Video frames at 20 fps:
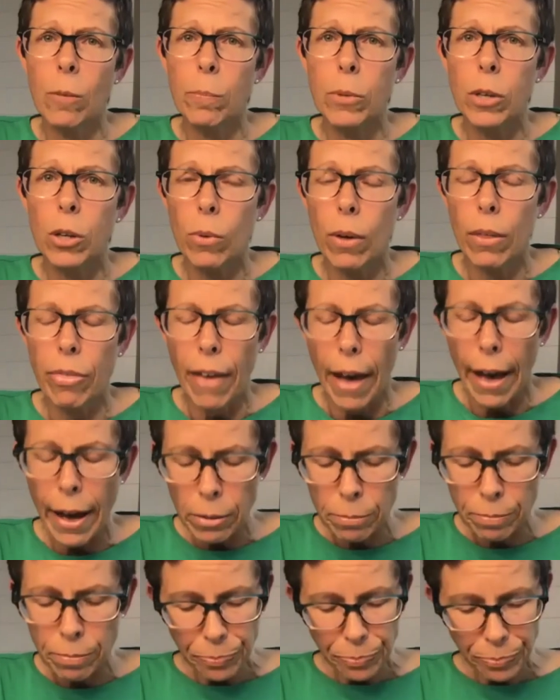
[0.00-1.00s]
you with that.
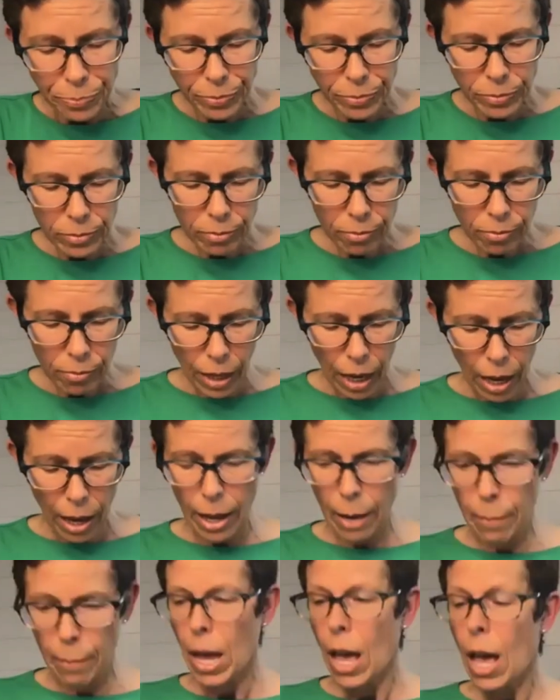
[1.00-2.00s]

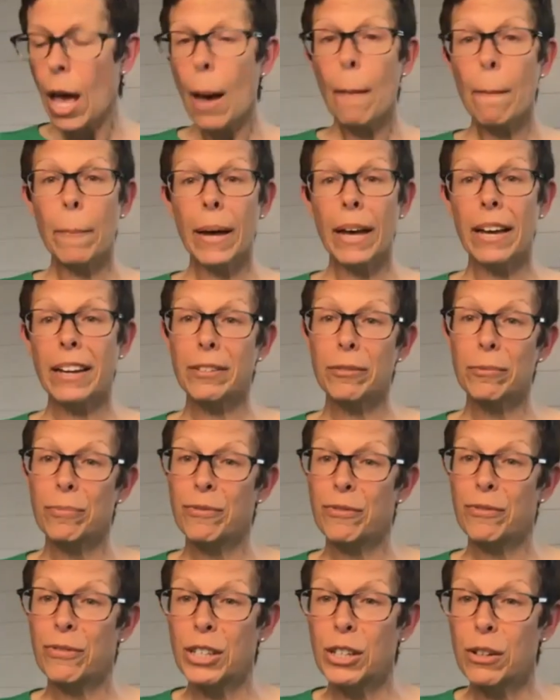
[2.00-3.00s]
Um, but
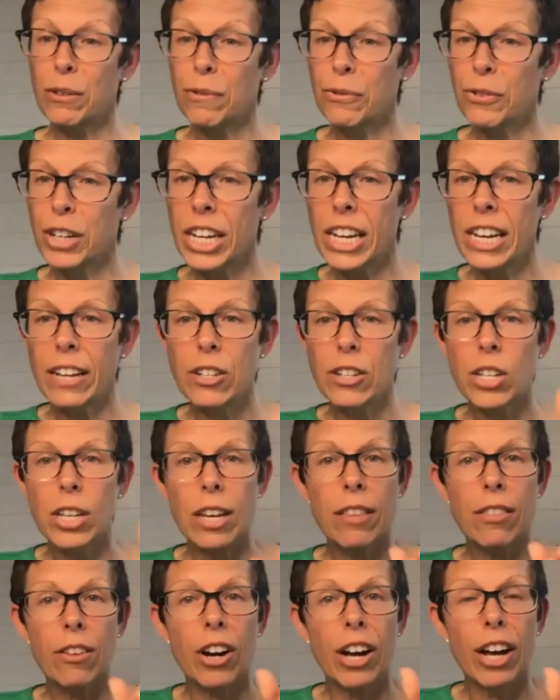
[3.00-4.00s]
feel free to
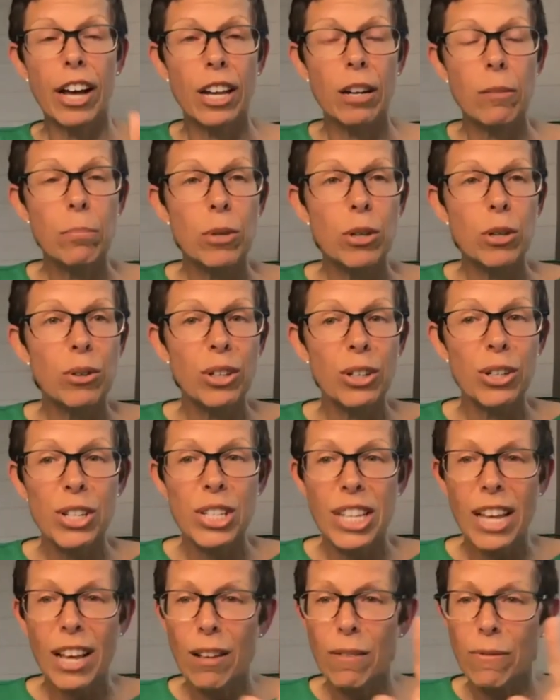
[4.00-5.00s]
either unmute
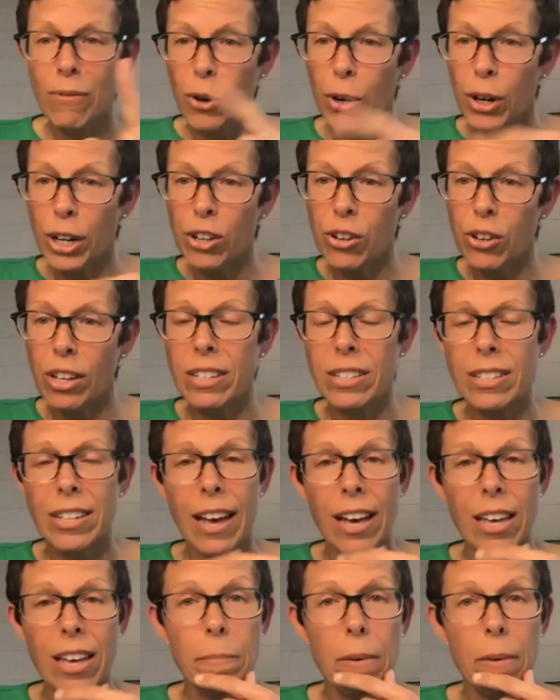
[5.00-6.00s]
yourself or you can
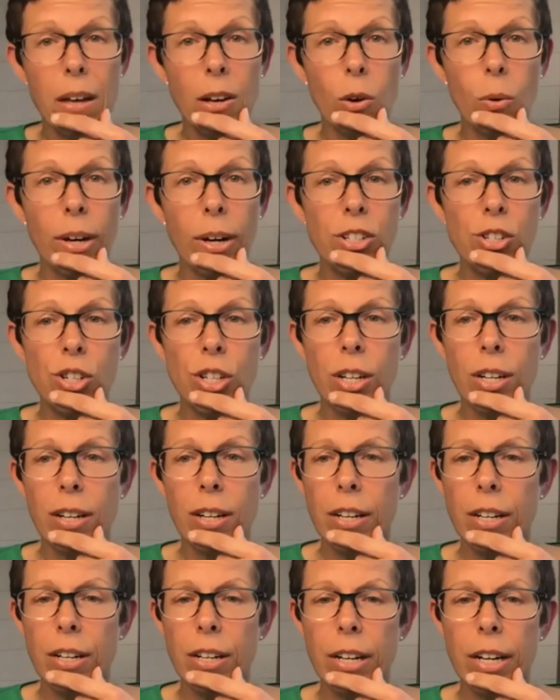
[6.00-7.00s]
type a question
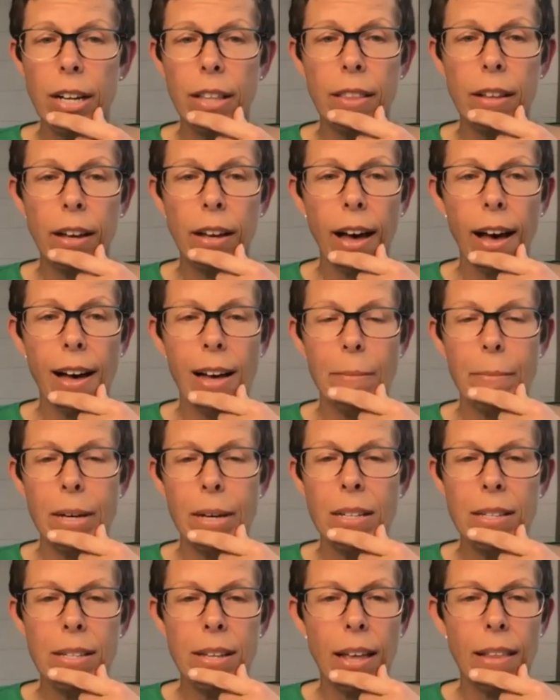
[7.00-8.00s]
here in the
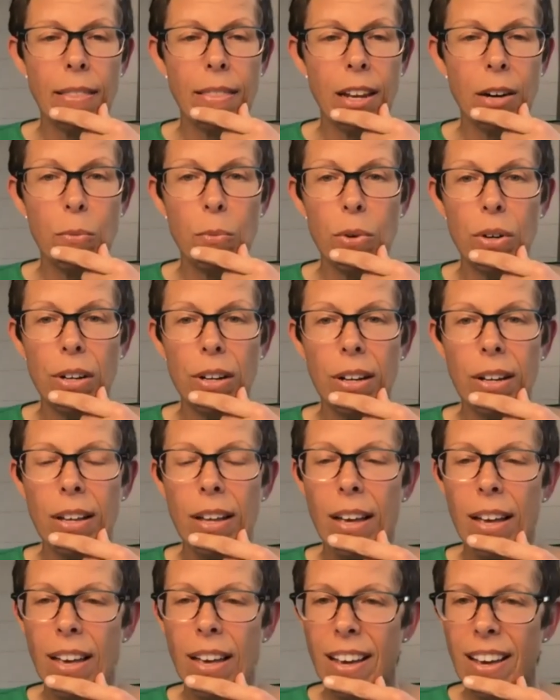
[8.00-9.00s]
comments and then we'll
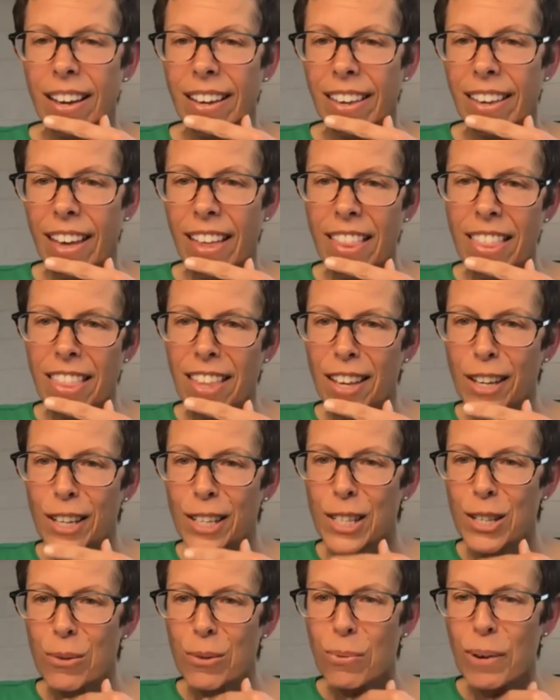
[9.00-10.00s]
get
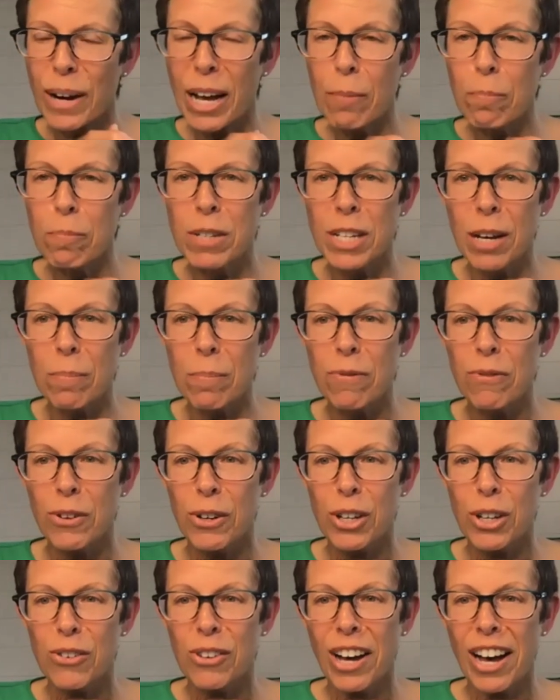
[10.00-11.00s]
things wrapped up for
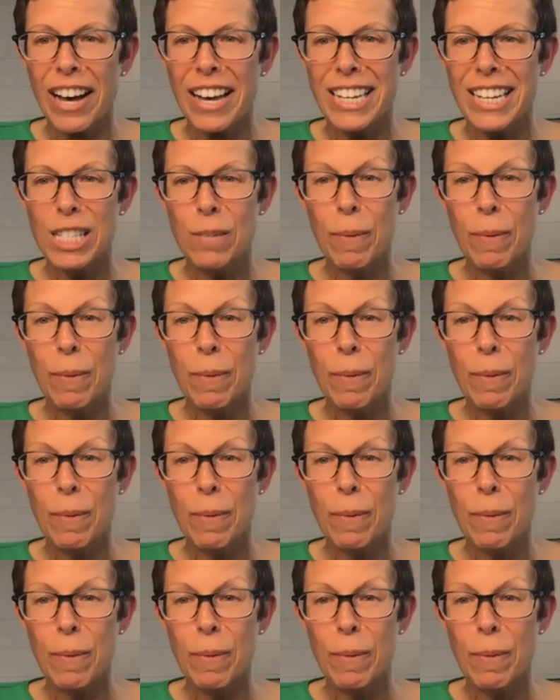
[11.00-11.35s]
you guys.